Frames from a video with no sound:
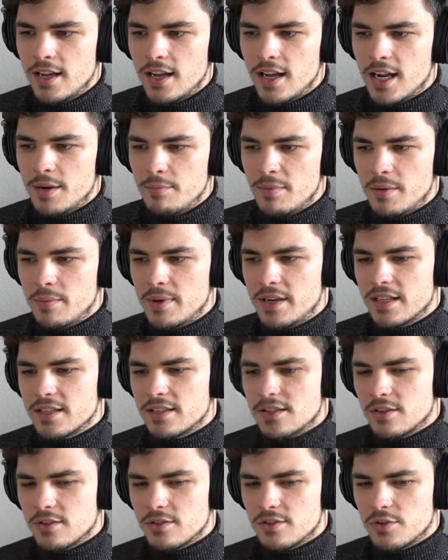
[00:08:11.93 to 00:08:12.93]
And maybe
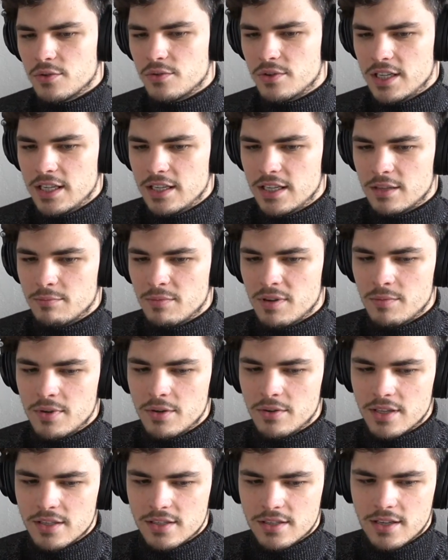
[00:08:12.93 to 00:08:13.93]
that's not so needed. Maybe
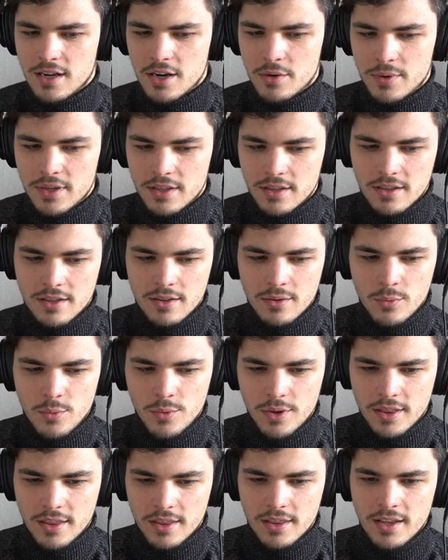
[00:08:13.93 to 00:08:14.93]
you can start
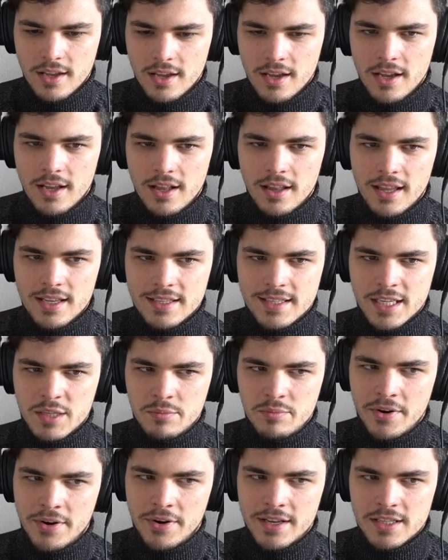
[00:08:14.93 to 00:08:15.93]
with less
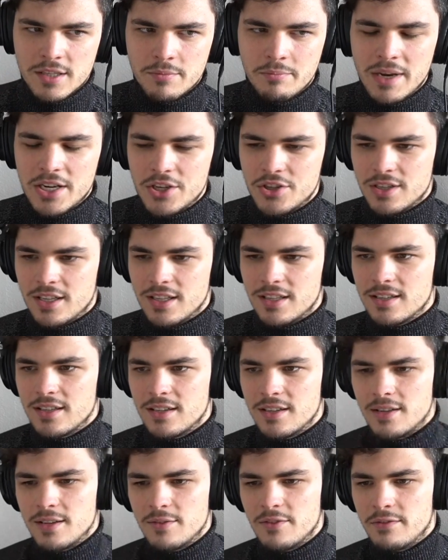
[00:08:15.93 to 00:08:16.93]
experienced, passionate
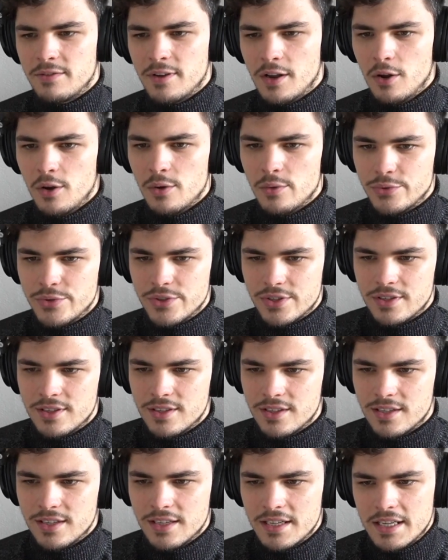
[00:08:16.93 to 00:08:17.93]
fellows
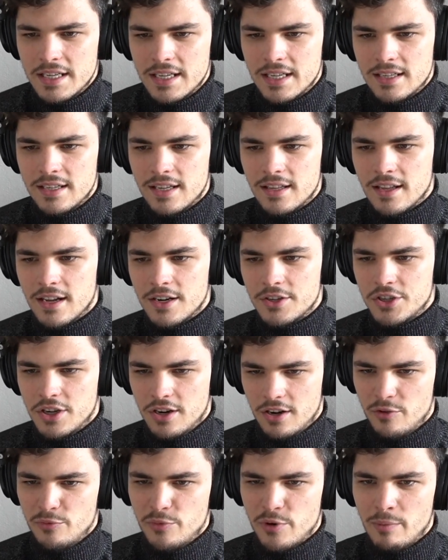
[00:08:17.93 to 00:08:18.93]
that are
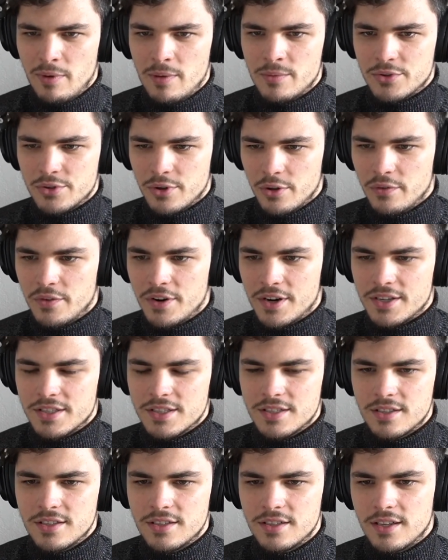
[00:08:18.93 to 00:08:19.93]
general problem
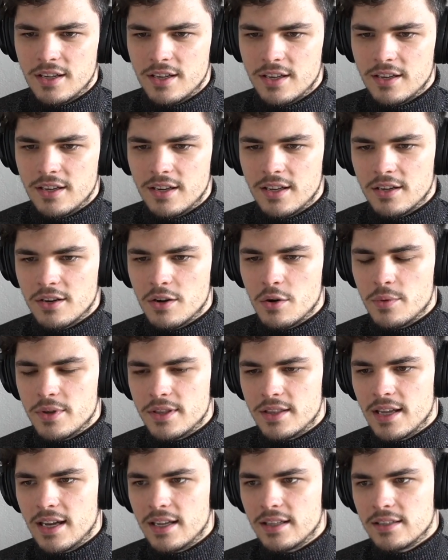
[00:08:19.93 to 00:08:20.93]
solvers and go
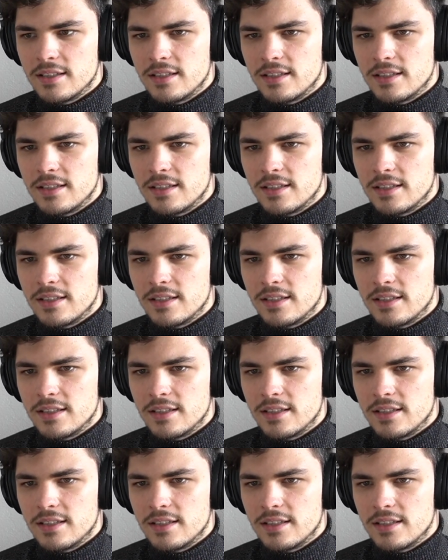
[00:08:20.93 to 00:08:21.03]
with that.